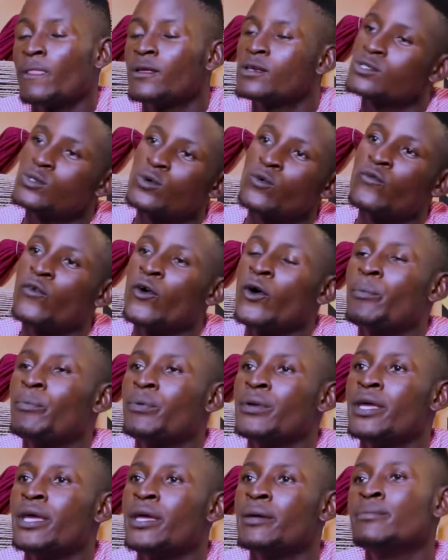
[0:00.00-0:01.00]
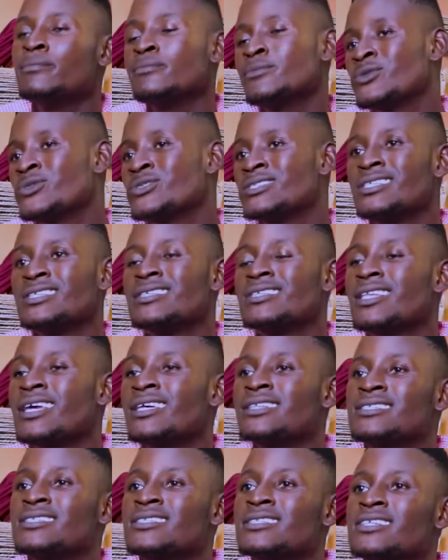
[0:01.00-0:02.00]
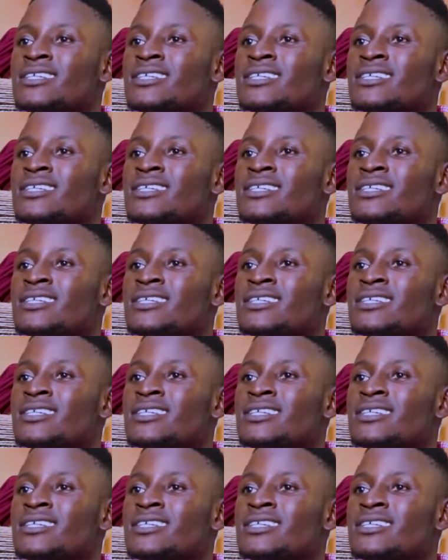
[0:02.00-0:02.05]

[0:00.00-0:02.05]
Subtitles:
So 4 p.m. to 6:30.